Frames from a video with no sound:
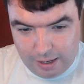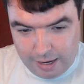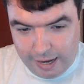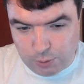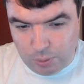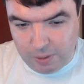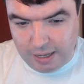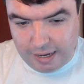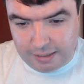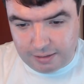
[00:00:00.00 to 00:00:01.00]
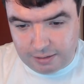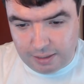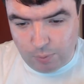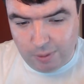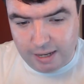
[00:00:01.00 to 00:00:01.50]
As we began,
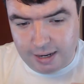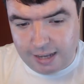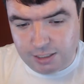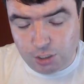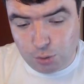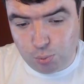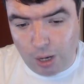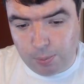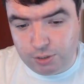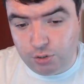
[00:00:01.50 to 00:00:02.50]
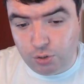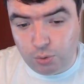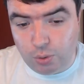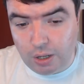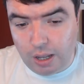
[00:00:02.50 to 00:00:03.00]
and we began as it is proper to
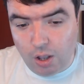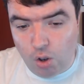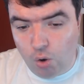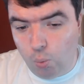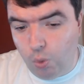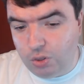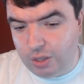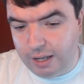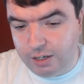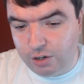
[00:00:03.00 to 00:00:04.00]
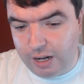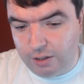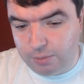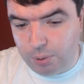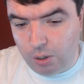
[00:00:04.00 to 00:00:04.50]
do, with Edgar
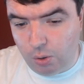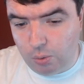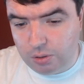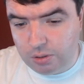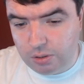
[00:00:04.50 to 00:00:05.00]
Allan Poe,